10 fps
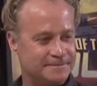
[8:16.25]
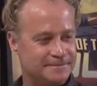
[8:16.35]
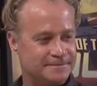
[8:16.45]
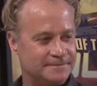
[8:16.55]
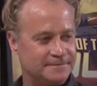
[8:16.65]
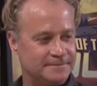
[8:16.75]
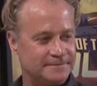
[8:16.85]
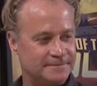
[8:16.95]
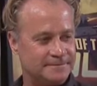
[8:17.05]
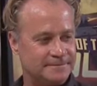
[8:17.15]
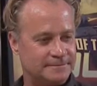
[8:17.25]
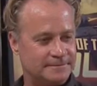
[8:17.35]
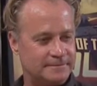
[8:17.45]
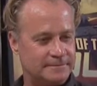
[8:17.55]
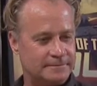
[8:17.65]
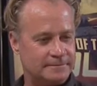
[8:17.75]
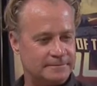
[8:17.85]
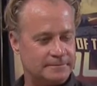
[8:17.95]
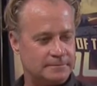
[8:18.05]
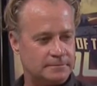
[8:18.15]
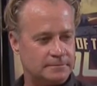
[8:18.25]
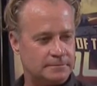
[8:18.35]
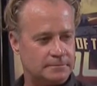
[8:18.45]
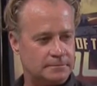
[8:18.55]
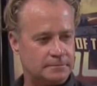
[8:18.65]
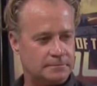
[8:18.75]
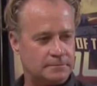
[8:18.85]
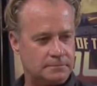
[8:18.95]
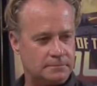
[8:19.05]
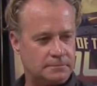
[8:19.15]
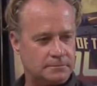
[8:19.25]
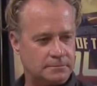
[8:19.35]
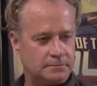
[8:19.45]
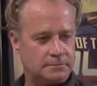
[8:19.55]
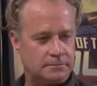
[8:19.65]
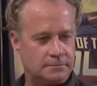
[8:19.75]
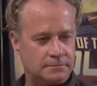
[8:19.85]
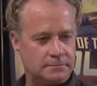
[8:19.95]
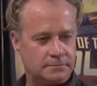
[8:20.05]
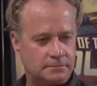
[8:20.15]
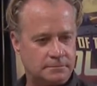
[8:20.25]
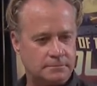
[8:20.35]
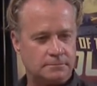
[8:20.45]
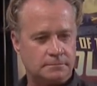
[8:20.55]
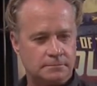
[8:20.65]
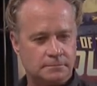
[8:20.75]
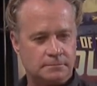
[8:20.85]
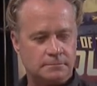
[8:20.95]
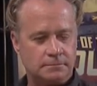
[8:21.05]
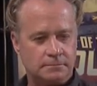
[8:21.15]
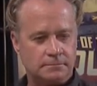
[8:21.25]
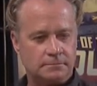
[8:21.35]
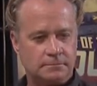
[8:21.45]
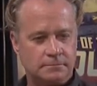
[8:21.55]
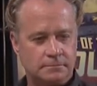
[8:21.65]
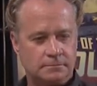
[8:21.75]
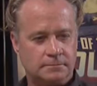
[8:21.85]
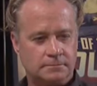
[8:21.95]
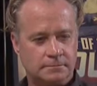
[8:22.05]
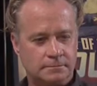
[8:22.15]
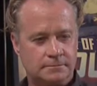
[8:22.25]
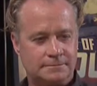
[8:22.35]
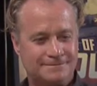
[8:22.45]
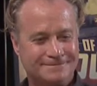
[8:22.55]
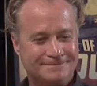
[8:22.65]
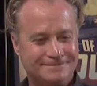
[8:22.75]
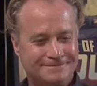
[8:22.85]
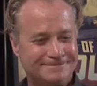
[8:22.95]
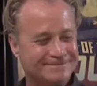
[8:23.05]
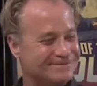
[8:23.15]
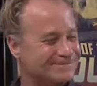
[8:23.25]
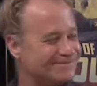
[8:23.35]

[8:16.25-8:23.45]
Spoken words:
This person isn't speaking.